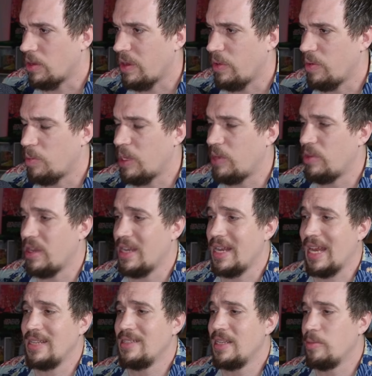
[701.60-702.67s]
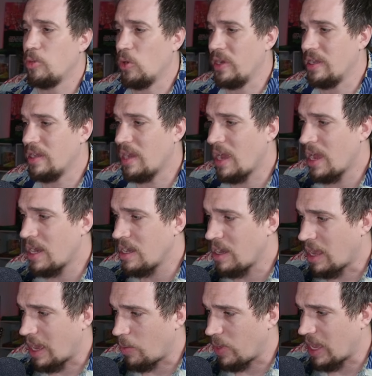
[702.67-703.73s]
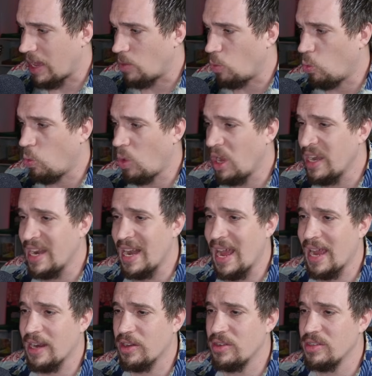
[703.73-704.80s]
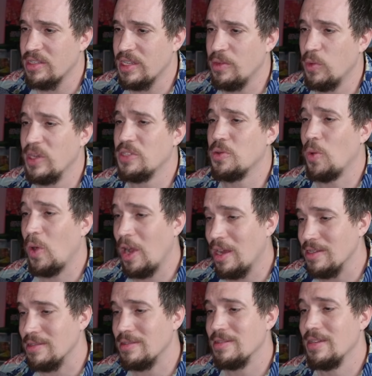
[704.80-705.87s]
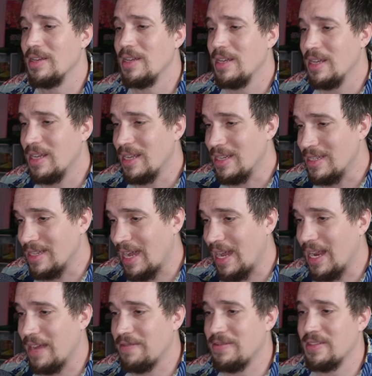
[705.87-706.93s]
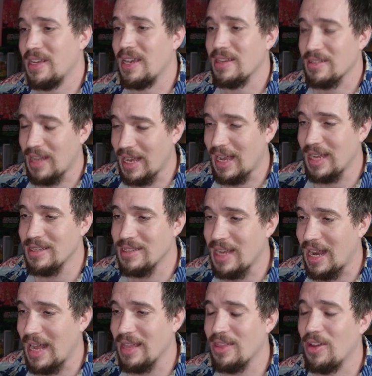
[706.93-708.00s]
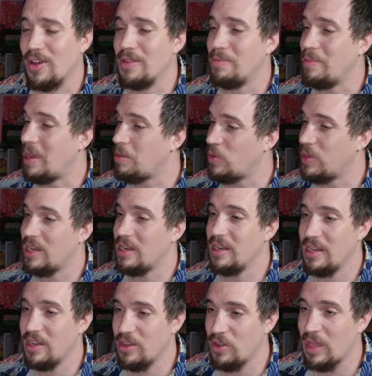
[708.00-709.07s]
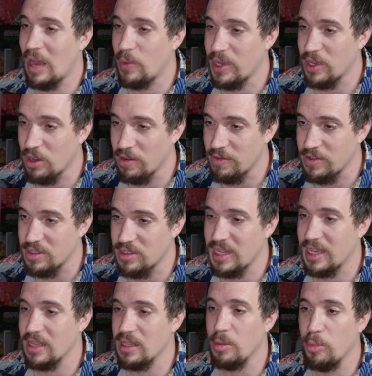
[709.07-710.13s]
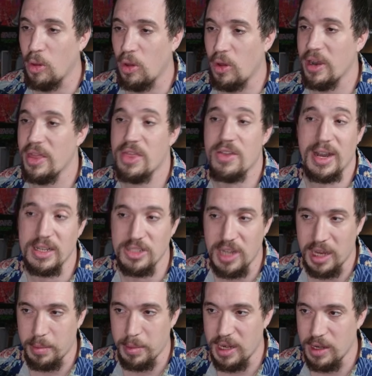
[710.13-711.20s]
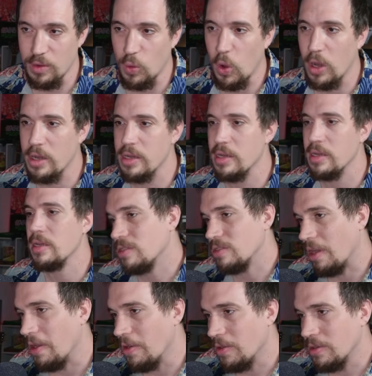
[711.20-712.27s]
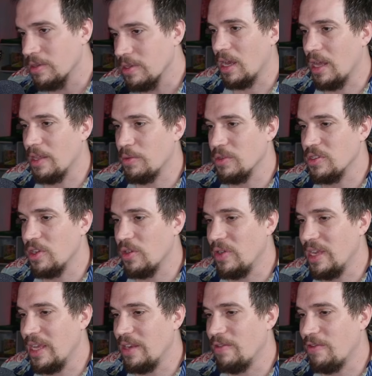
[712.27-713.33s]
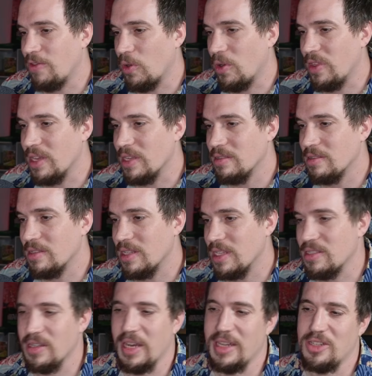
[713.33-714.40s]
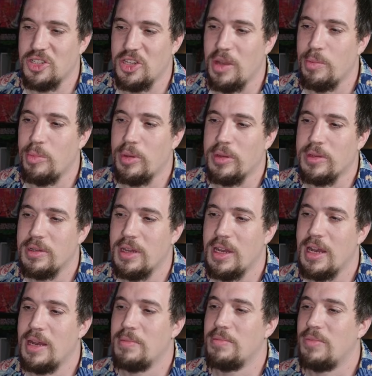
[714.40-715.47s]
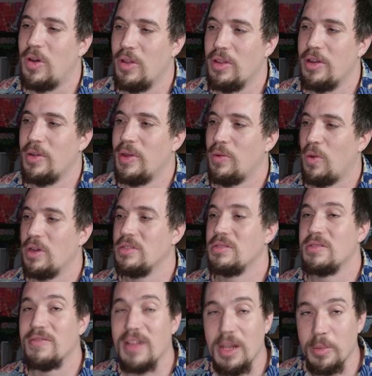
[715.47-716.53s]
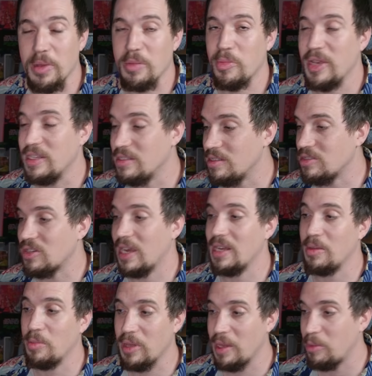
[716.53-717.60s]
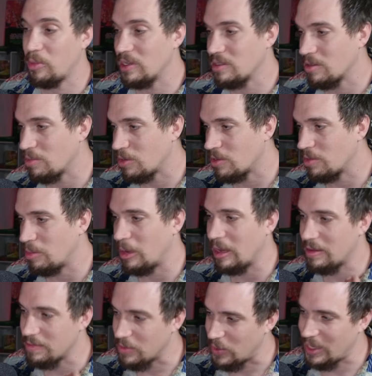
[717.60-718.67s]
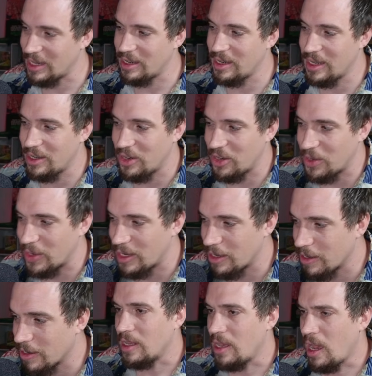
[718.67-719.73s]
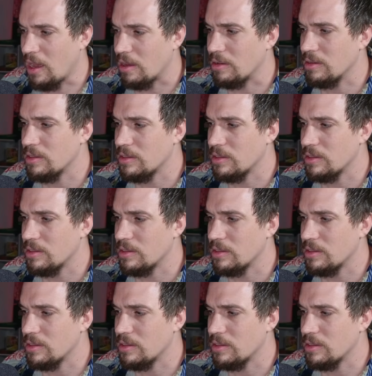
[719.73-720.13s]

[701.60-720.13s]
Okay, we played with a 90.9 and we had 1 inaccuracy, which was knight f6. Like I said, I thought maybe we didn't need to do that. We could have just taken the pawn and threatened checkmate in 1. So there was no need for this knight jump. Although it was developing pieces, trying to play principled, but we didn't need to do it. Yeah,